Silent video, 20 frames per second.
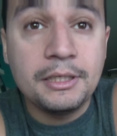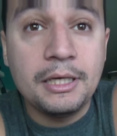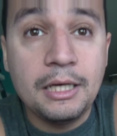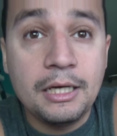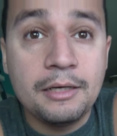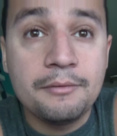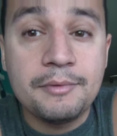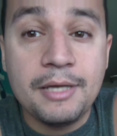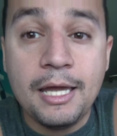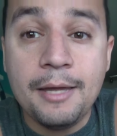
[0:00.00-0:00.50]

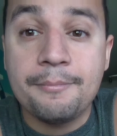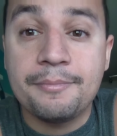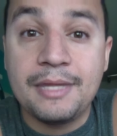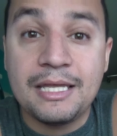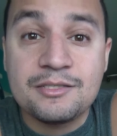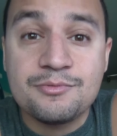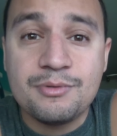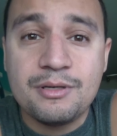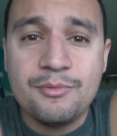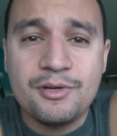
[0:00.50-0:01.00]
yeah,
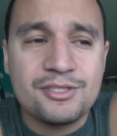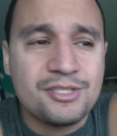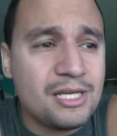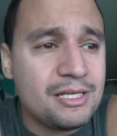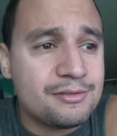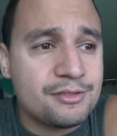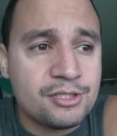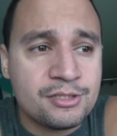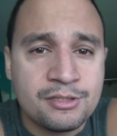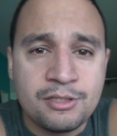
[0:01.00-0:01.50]
that's pretty much
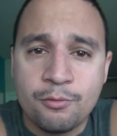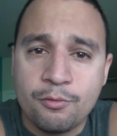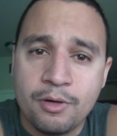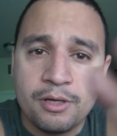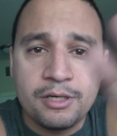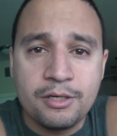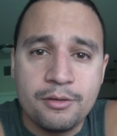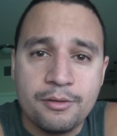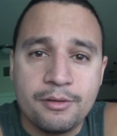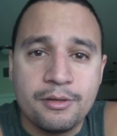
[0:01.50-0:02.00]
it. Just
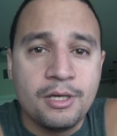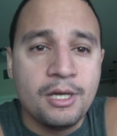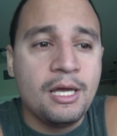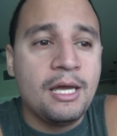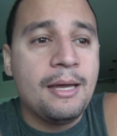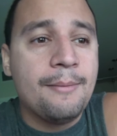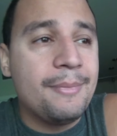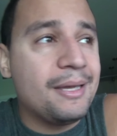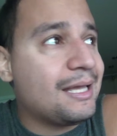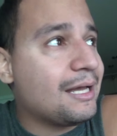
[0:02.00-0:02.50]
wanted to
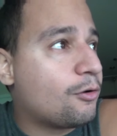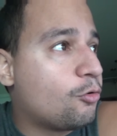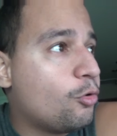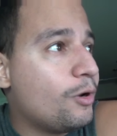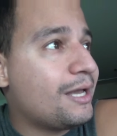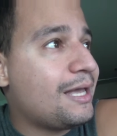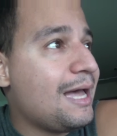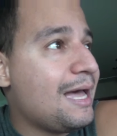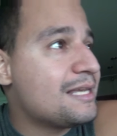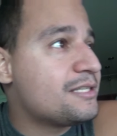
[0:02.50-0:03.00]
make a
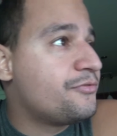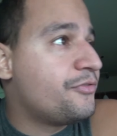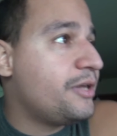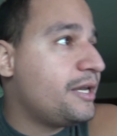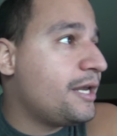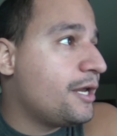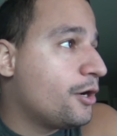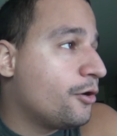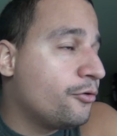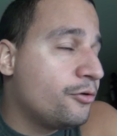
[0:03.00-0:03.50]
quick ass
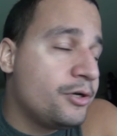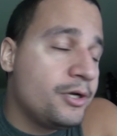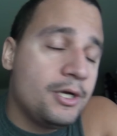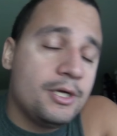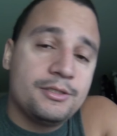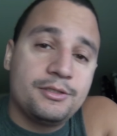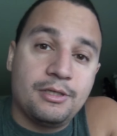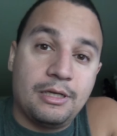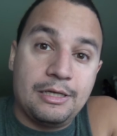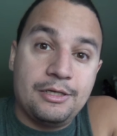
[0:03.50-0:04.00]
video
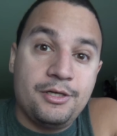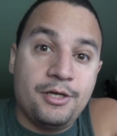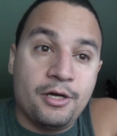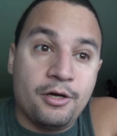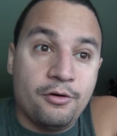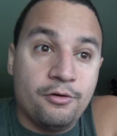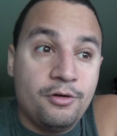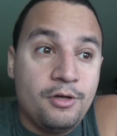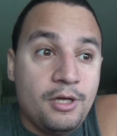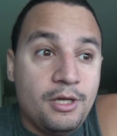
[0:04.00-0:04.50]
to let you
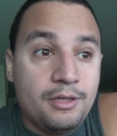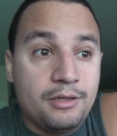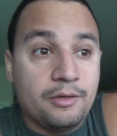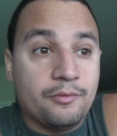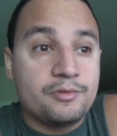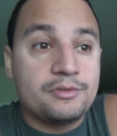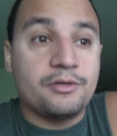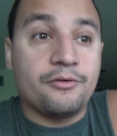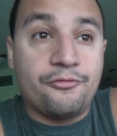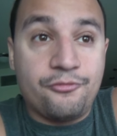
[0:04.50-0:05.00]
know
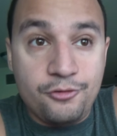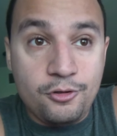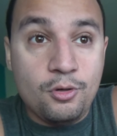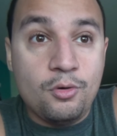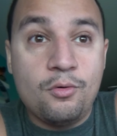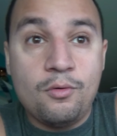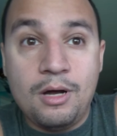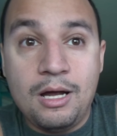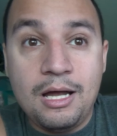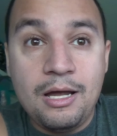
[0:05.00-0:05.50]
there was a
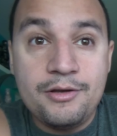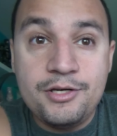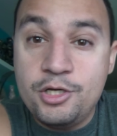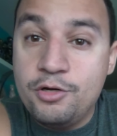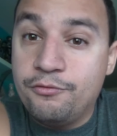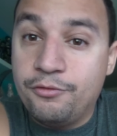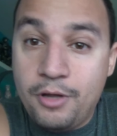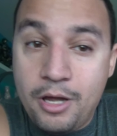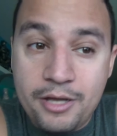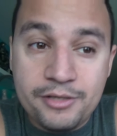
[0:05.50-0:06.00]
few
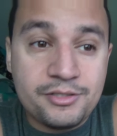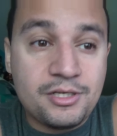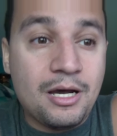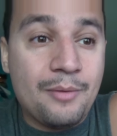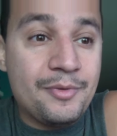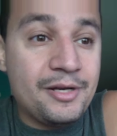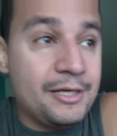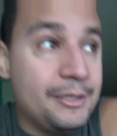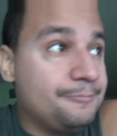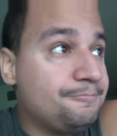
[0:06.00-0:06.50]
new vlogs
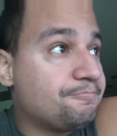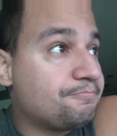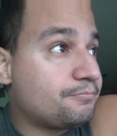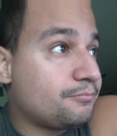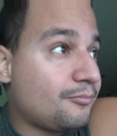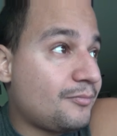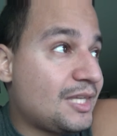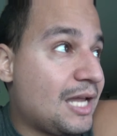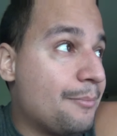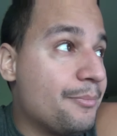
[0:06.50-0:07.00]
coming in.
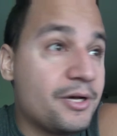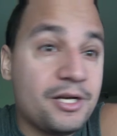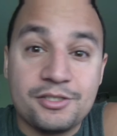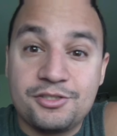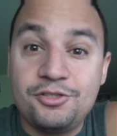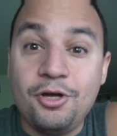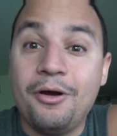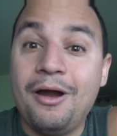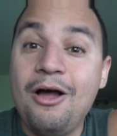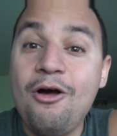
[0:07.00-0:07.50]
I'm gonna
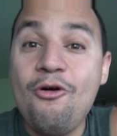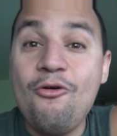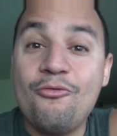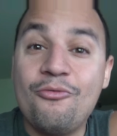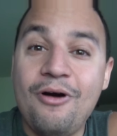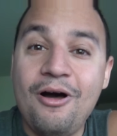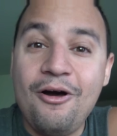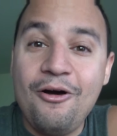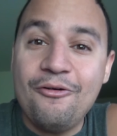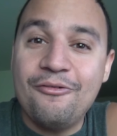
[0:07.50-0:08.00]
start,
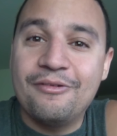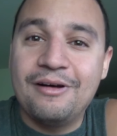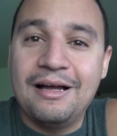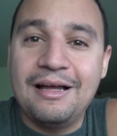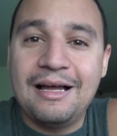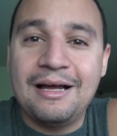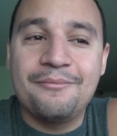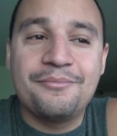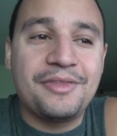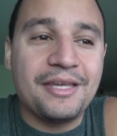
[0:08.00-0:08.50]

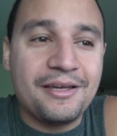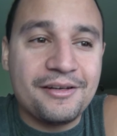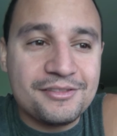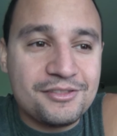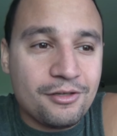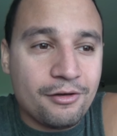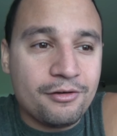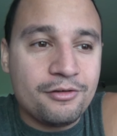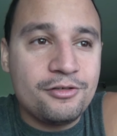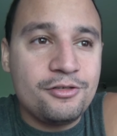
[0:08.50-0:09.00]
I'm thinking of
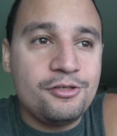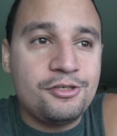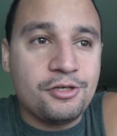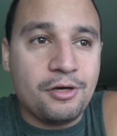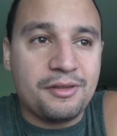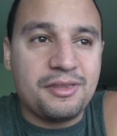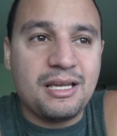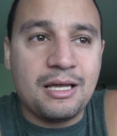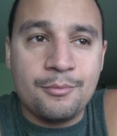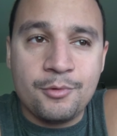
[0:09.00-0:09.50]
starting a new
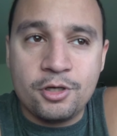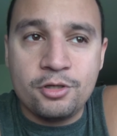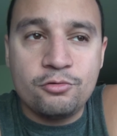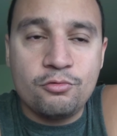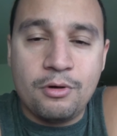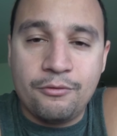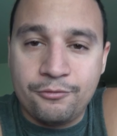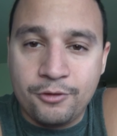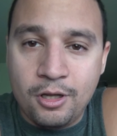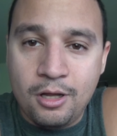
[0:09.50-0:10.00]
show. I think I'm gonna
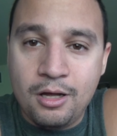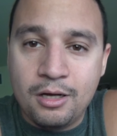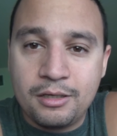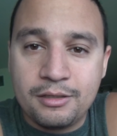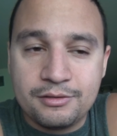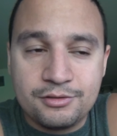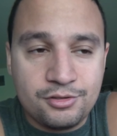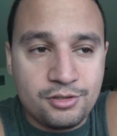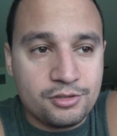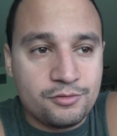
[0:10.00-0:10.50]
do a
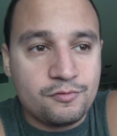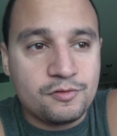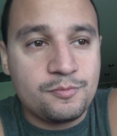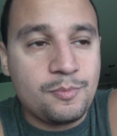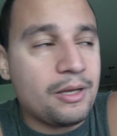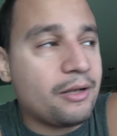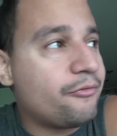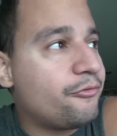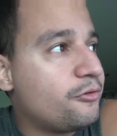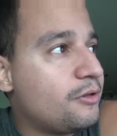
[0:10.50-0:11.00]
vlog, it's just
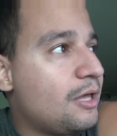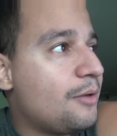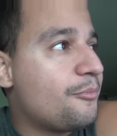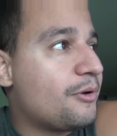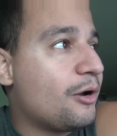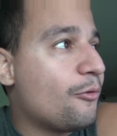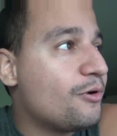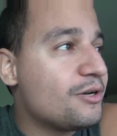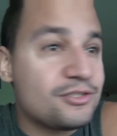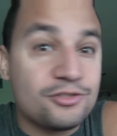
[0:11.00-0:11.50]
respect for that,
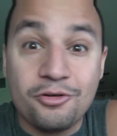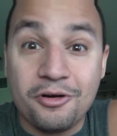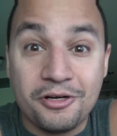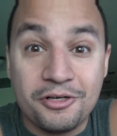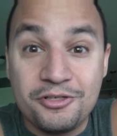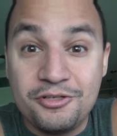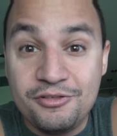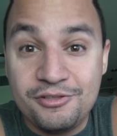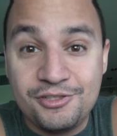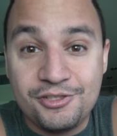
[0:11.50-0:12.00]
but I wanna start
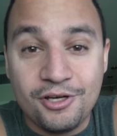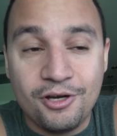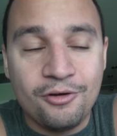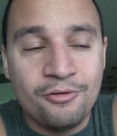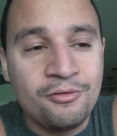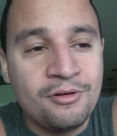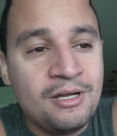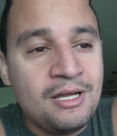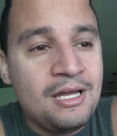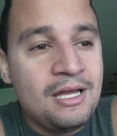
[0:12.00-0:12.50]
a new
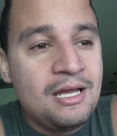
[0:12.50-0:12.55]
show,